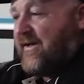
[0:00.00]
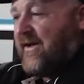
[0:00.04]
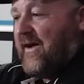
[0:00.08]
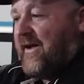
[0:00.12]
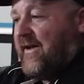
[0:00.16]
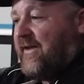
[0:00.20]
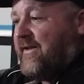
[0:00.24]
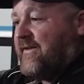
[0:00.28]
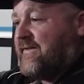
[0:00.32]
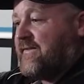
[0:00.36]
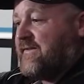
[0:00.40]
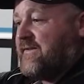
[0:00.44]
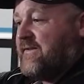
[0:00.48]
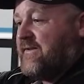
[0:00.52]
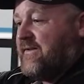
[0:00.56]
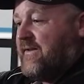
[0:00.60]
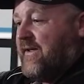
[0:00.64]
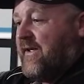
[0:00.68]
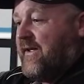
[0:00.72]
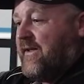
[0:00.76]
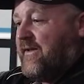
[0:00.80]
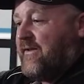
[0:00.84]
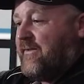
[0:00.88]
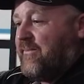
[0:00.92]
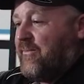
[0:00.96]
and it's,
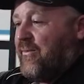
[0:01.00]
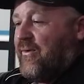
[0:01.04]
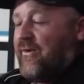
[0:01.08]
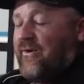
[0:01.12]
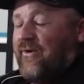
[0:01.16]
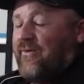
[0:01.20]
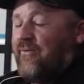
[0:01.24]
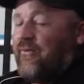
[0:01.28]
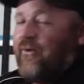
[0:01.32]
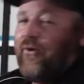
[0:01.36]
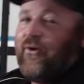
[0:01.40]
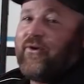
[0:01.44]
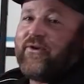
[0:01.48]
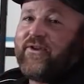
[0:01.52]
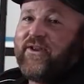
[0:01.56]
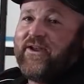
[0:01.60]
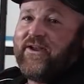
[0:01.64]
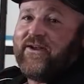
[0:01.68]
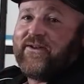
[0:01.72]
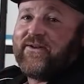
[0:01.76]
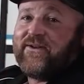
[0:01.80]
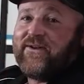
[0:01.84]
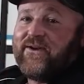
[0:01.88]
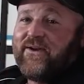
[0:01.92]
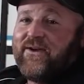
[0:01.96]
yeah, you put it right
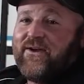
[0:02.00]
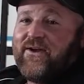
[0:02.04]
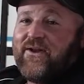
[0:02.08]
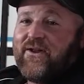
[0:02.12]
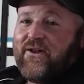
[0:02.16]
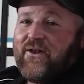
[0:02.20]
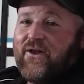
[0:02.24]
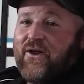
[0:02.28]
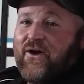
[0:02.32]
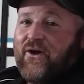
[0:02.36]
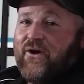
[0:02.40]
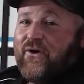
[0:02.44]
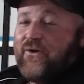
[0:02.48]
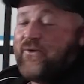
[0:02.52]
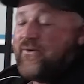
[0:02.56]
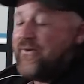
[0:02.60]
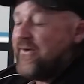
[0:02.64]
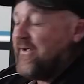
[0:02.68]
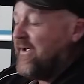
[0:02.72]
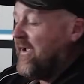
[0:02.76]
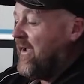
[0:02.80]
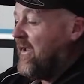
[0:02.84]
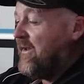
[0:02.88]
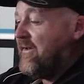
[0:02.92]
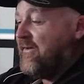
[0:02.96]
down low,
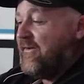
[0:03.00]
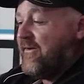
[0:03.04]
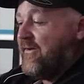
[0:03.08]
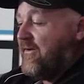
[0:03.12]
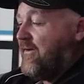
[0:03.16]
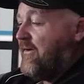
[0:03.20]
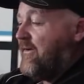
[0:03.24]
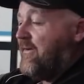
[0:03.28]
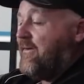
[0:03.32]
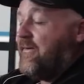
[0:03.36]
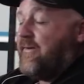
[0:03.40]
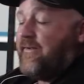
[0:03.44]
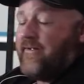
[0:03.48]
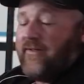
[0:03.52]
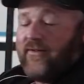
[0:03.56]
and oh,